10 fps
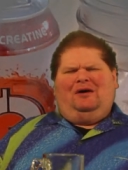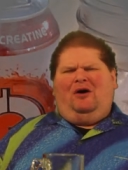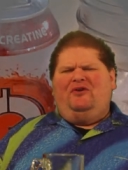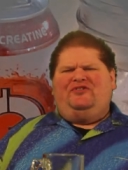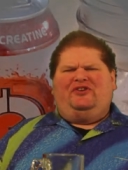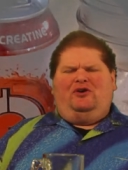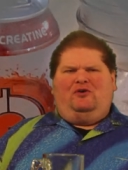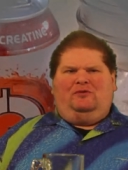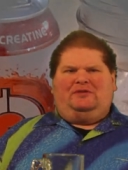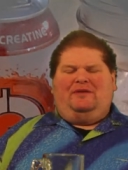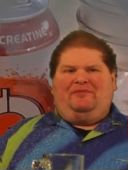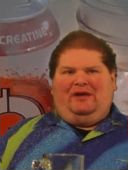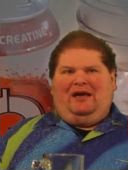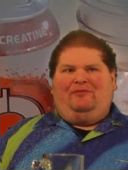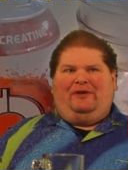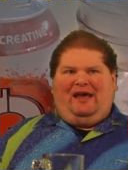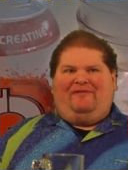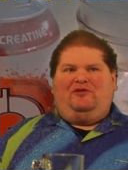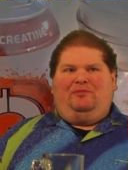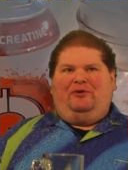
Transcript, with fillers: Also, something I would have to